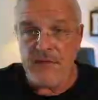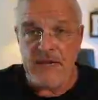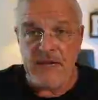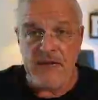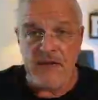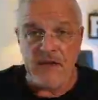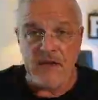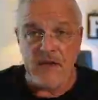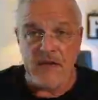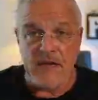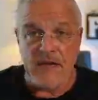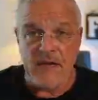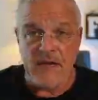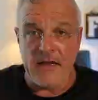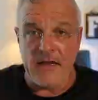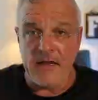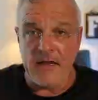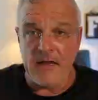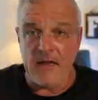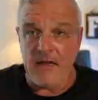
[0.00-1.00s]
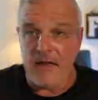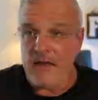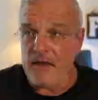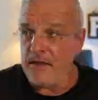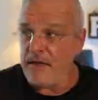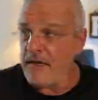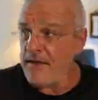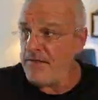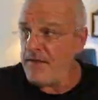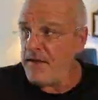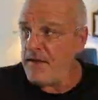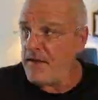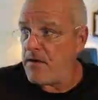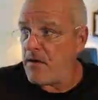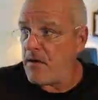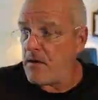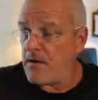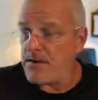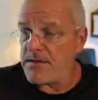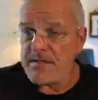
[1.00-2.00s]
here in even in the
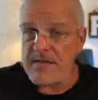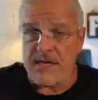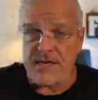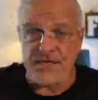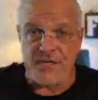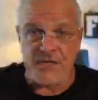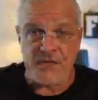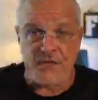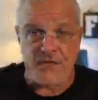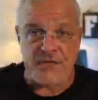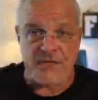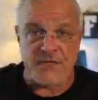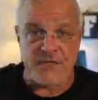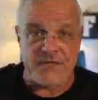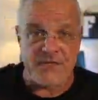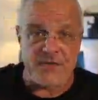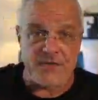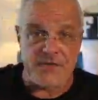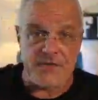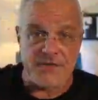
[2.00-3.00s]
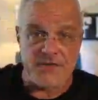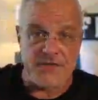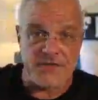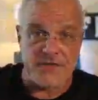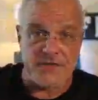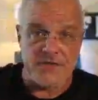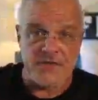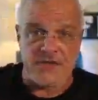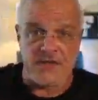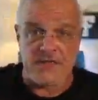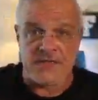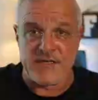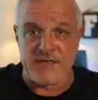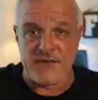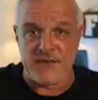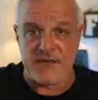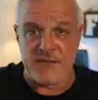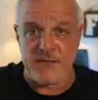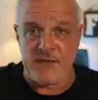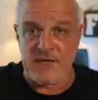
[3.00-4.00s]
R section, which is
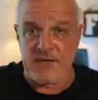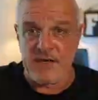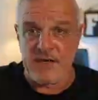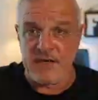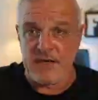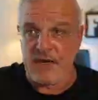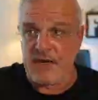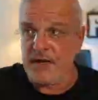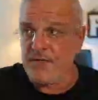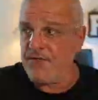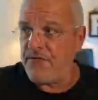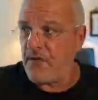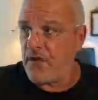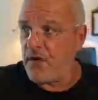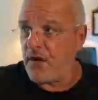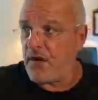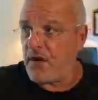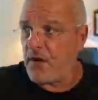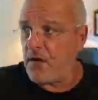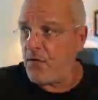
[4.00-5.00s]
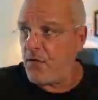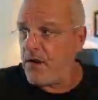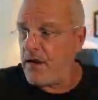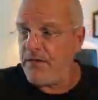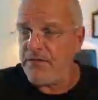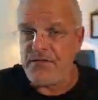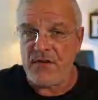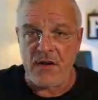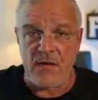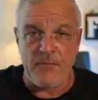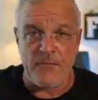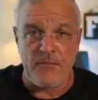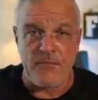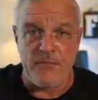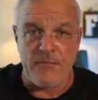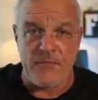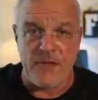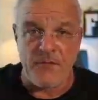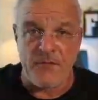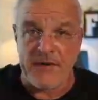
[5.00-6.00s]
considered to be kind of far away from
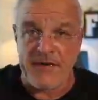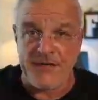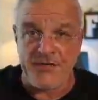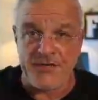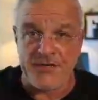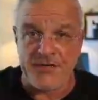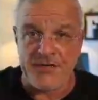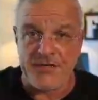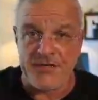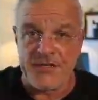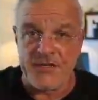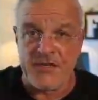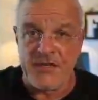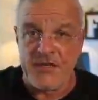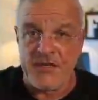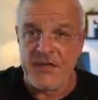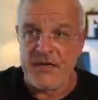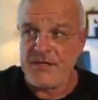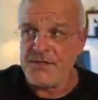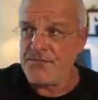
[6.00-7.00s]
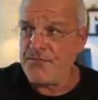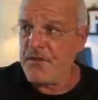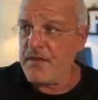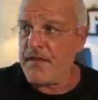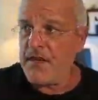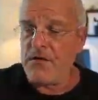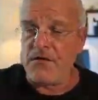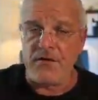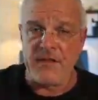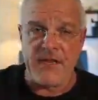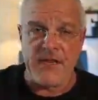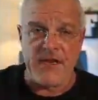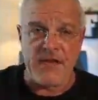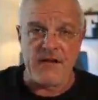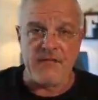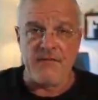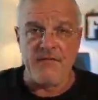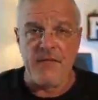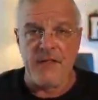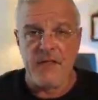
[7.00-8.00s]
the beaches, it's really only
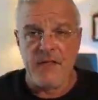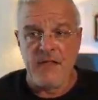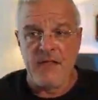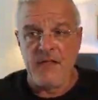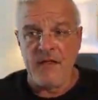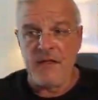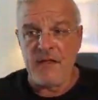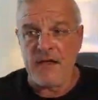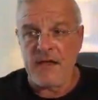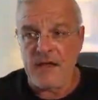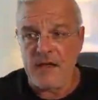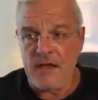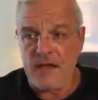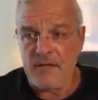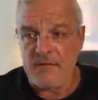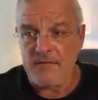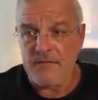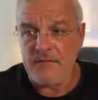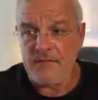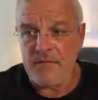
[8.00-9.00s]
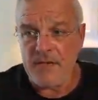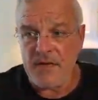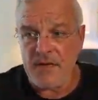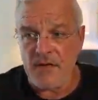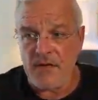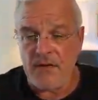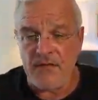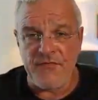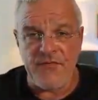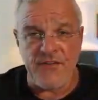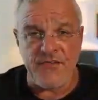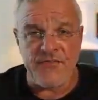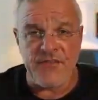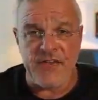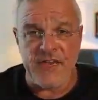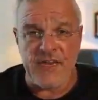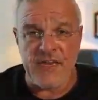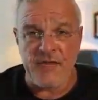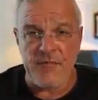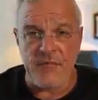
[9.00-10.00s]
a you know, a
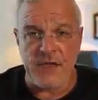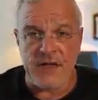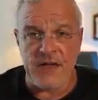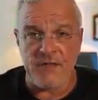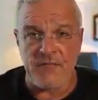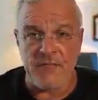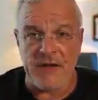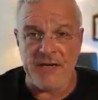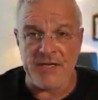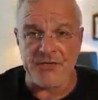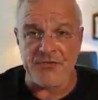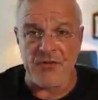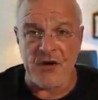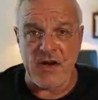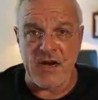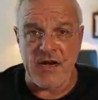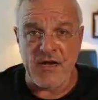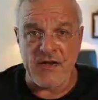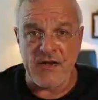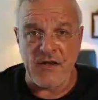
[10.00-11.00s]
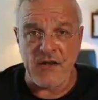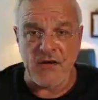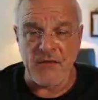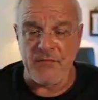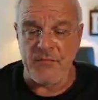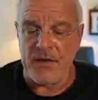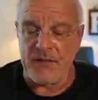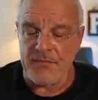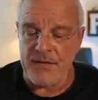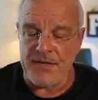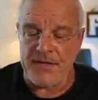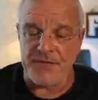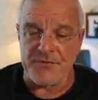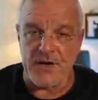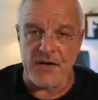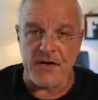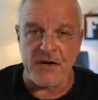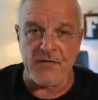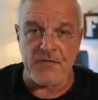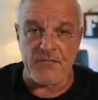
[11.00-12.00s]
15-minute beach ride, or a
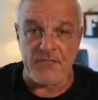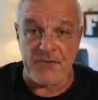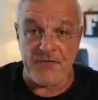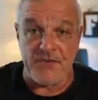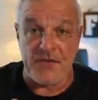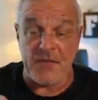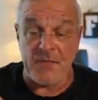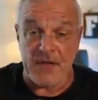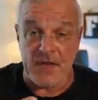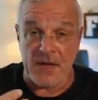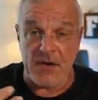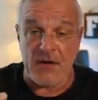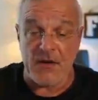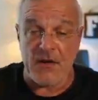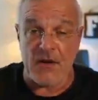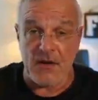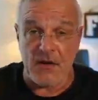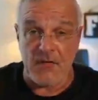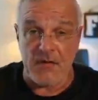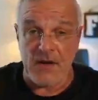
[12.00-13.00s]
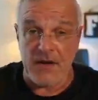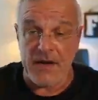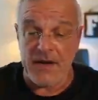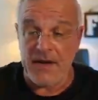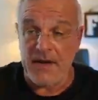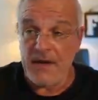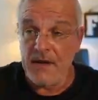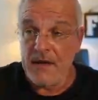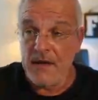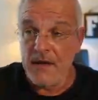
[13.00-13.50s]
15-minute car ride